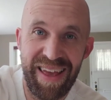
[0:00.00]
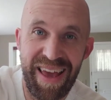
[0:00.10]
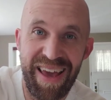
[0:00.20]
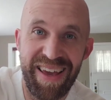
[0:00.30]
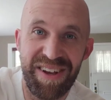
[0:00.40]

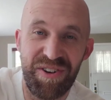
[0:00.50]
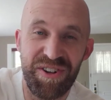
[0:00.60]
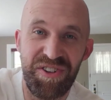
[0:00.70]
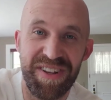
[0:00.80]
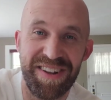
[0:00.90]
Hey,
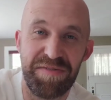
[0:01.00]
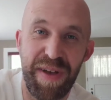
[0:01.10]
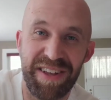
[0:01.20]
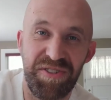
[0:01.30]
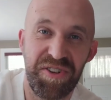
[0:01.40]
Christian, it's
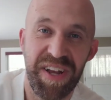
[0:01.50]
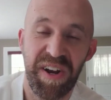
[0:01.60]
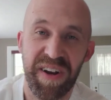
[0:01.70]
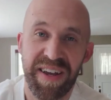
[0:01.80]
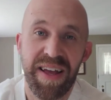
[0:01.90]
Master
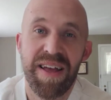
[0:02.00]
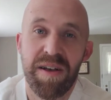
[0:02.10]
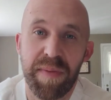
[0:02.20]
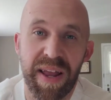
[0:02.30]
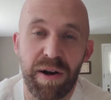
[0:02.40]
Terry.
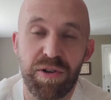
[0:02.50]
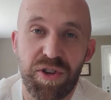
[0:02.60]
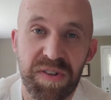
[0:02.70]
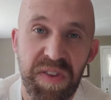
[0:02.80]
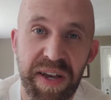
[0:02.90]
Man, I was
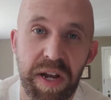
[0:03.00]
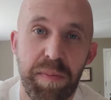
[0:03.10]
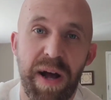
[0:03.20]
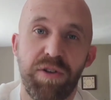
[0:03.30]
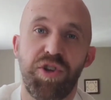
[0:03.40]
just thinking
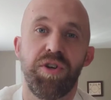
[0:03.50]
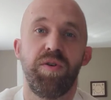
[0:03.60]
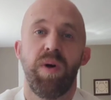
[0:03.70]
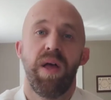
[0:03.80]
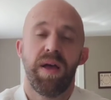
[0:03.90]
about
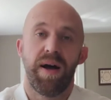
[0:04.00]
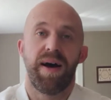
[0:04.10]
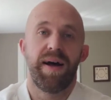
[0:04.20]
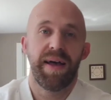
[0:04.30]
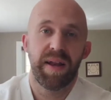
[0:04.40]
you
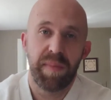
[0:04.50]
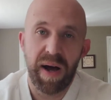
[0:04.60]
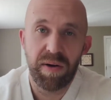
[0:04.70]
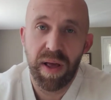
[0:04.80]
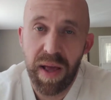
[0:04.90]
uh, and
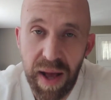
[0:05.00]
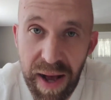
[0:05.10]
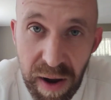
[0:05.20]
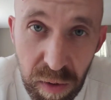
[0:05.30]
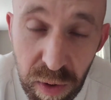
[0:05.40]
about
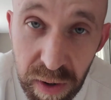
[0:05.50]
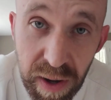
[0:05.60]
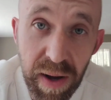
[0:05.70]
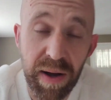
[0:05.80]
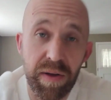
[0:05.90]
how
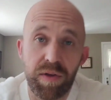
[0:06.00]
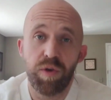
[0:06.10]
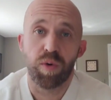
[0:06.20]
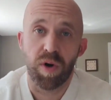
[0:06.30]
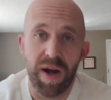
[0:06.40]
uh,
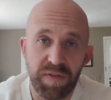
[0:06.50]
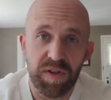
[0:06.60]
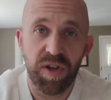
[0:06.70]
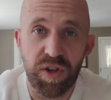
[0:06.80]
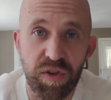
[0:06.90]
you were off to
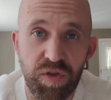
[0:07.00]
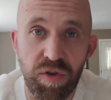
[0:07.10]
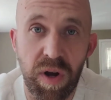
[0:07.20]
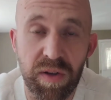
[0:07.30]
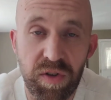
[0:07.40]
such a
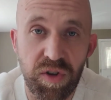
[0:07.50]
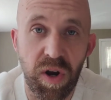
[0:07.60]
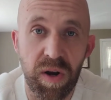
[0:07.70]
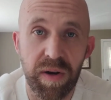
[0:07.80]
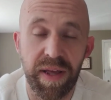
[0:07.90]
strong
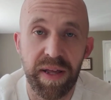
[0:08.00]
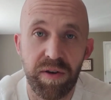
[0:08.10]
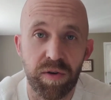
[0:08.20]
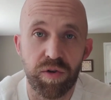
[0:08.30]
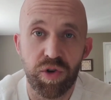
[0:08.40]
start in
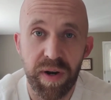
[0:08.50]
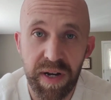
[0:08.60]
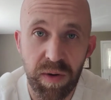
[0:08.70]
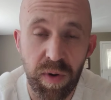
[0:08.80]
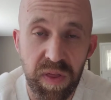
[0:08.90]
your
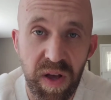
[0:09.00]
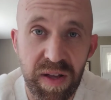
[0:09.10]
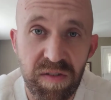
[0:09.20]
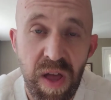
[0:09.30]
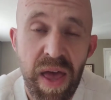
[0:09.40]
training with
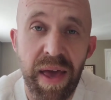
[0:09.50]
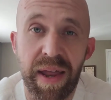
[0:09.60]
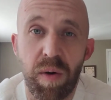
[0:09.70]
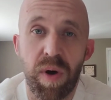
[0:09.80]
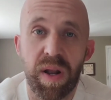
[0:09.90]
us.
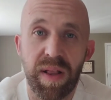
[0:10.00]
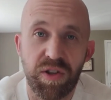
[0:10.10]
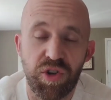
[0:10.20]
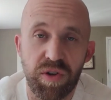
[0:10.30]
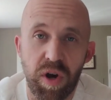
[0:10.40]
And I want to
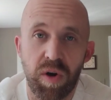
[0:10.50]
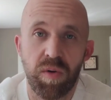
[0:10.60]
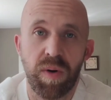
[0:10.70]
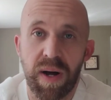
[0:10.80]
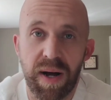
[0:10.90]
let you
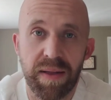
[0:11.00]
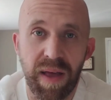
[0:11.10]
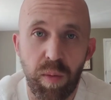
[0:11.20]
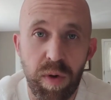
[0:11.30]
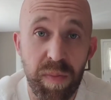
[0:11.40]
know uh,
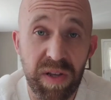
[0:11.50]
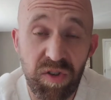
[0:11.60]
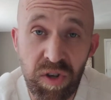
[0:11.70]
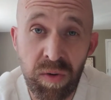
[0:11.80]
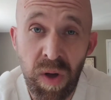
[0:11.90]
that we
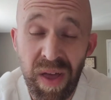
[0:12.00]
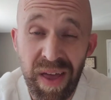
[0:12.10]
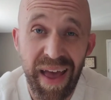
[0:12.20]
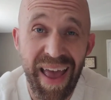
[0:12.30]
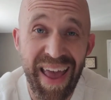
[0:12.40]
miss you
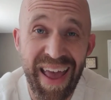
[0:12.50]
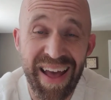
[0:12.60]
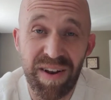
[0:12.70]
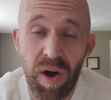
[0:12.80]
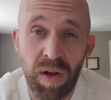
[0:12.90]

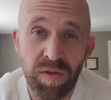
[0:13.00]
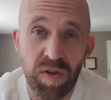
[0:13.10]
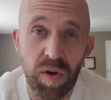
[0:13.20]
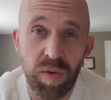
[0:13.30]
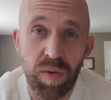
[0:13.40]
and
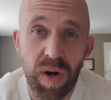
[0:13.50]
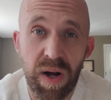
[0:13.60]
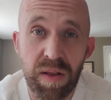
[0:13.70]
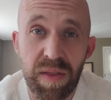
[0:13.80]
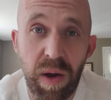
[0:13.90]
also
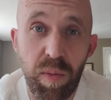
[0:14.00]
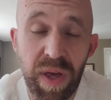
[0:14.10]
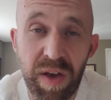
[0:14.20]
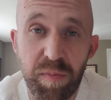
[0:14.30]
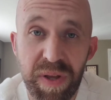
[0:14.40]
uh, that we
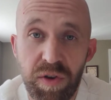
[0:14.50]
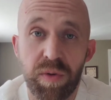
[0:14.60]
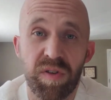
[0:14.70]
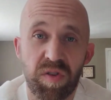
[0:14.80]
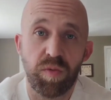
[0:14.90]
have been
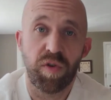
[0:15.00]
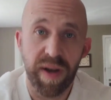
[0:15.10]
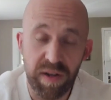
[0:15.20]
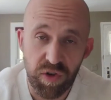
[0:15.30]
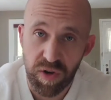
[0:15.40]
doing some
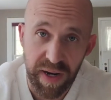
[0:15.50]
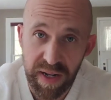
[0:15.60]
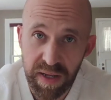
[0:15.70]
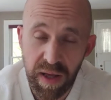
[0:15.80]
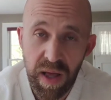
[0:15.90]
great
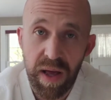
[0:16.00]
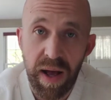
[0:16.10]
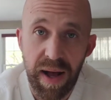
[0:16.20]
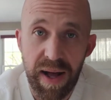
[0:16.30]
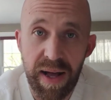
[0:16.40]
training
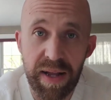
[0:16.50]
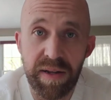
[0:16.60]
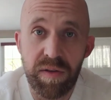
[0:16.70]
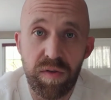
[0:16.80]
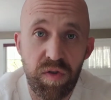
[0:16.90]

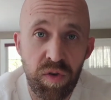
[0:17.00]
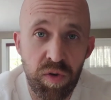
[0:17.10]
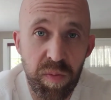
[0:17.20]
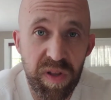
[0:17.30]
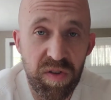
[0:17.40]
on
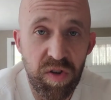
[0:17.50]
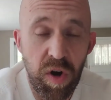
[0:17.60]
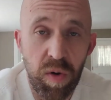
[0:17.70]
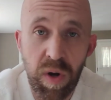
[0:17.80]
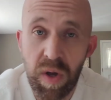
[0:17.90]
Zoom. And
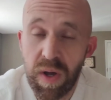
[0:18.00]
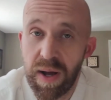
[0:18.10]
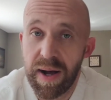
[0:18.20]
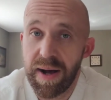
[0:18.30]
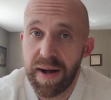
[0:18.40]
so
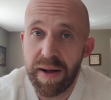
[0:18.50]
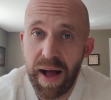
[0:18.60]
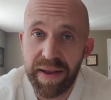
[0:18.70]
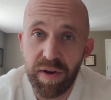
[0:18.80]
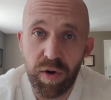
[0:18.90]
uh,
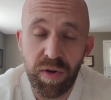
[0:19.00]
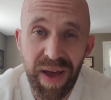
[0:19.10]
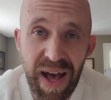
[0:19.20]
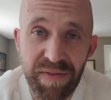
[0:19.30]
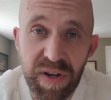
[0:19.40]
I know you
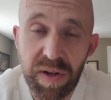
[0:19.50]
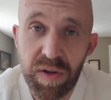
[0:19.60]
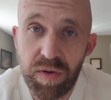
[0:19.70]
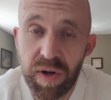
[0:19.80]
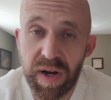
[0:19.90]
haven't
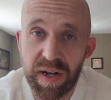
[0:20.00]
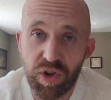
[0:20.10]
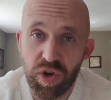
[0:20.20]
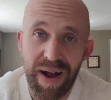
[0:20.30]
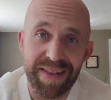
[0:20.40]
uh,
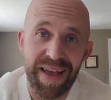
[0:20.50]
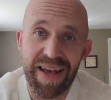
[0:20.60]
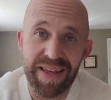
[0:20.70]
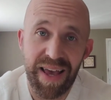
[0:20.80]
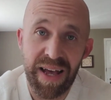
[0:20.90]
tried
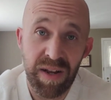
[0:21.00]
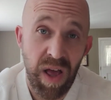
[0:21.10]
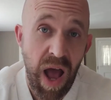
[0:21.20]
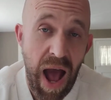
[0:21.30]
that yet.